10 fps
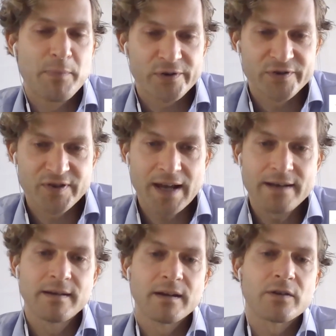
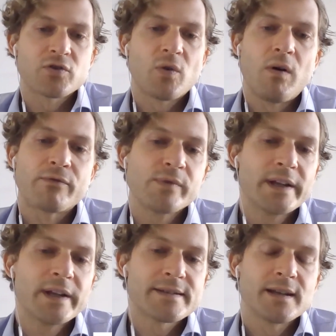percentage of
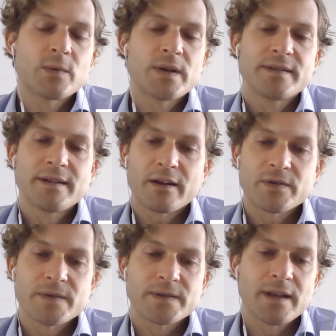real estate
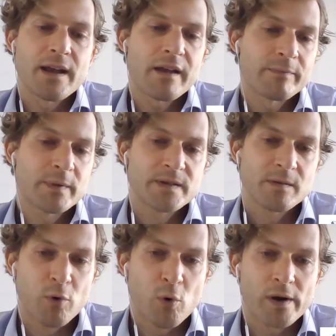transactions that have been
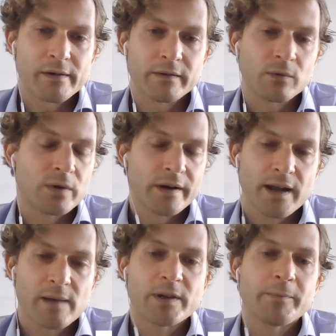supported or
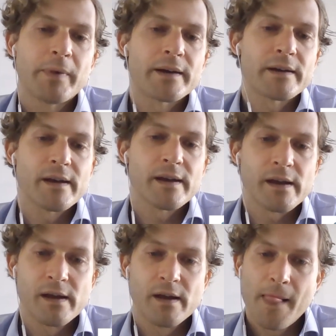enabled by
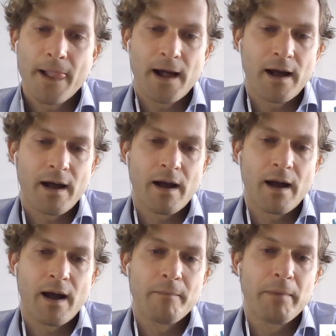a
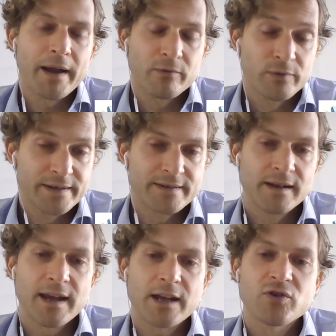real
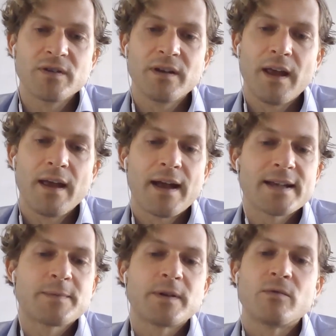estate agent
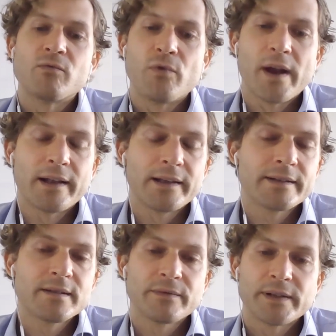has been
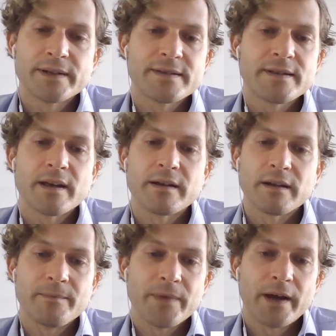relatively
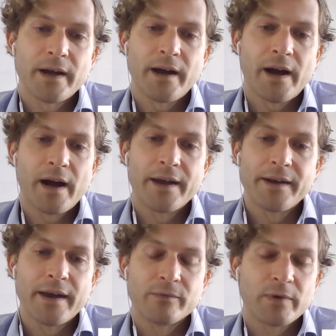steady
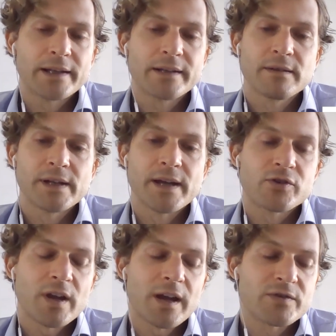and relatively
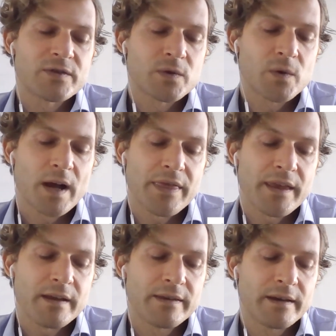unchanged. So I
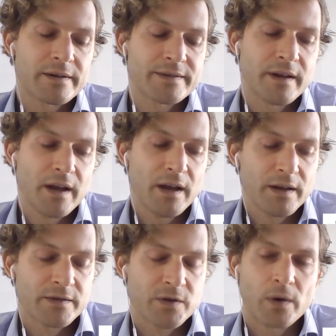think there's
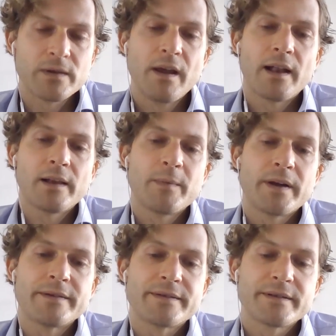certain
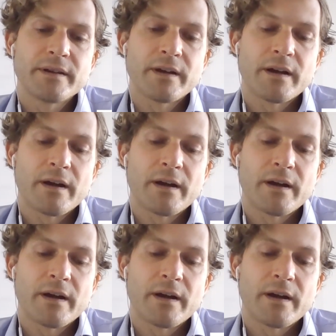elements